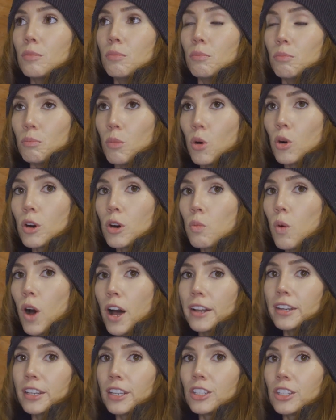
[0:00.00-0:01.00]
more
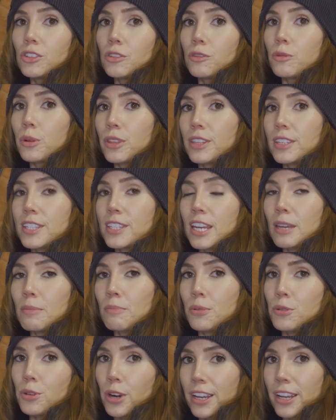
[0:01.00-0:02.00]
wattage for the same
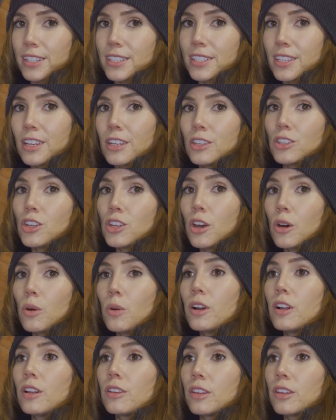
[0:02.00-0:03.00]
price. So
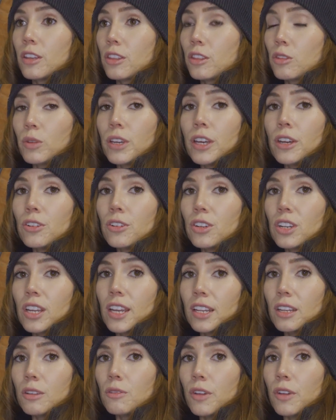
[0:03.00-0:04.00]
the
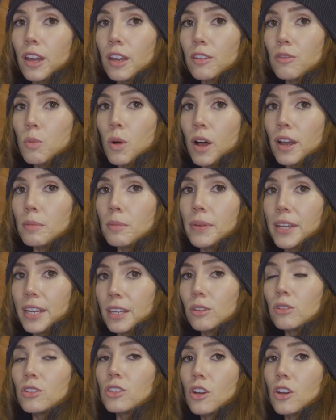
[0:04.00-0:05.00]
385 watt
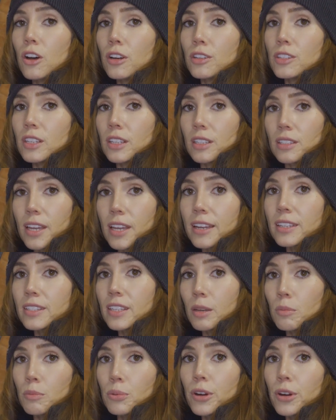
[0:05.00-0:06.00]
panels cost the exact
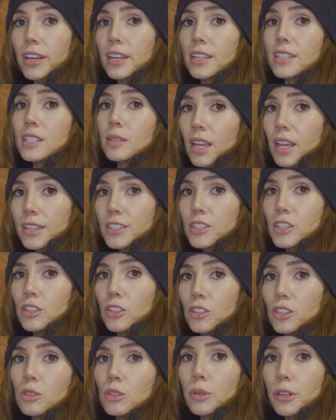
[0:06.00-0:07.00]
same price as the
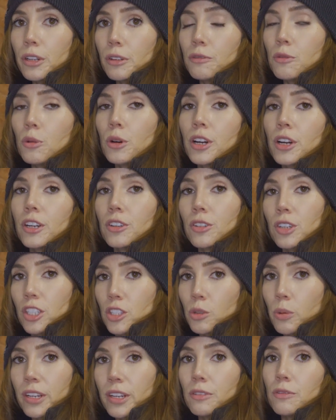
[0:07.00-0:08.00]
newer
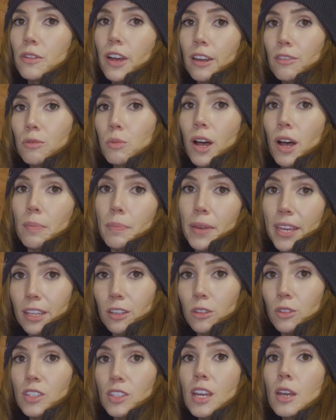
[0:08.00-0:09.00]
425 watt
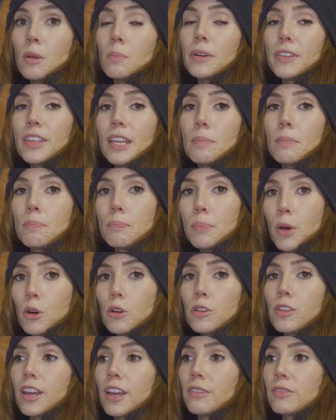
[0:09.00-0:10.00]
panels, but they
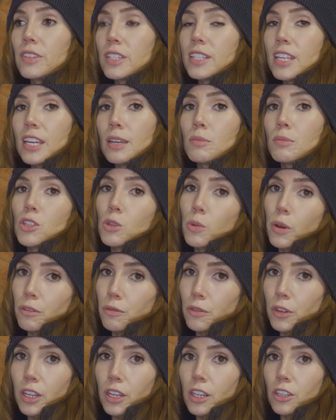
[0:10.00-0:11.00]
both have the same square
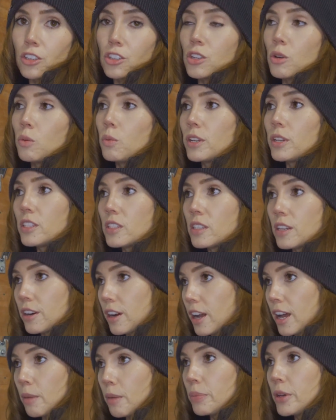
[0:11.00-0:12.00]
footage. So once they're
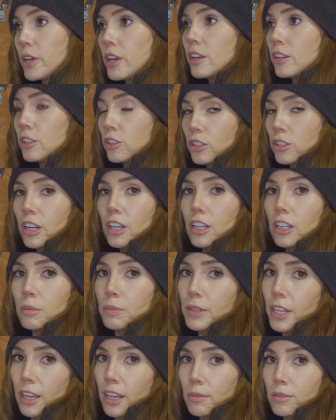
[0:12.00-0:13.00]
up, you're not going to
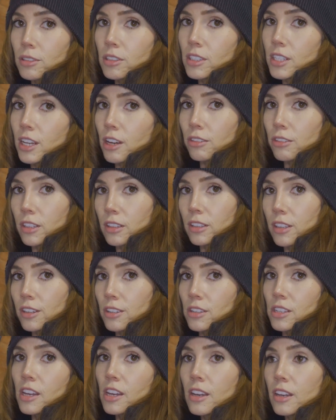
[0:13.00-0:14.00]
be able to tell that
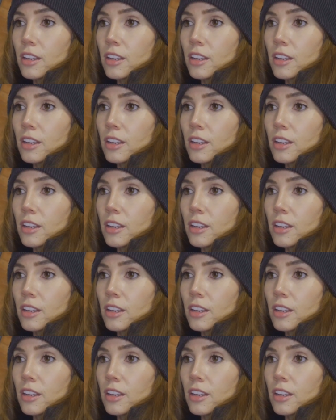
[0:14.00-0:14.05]
there's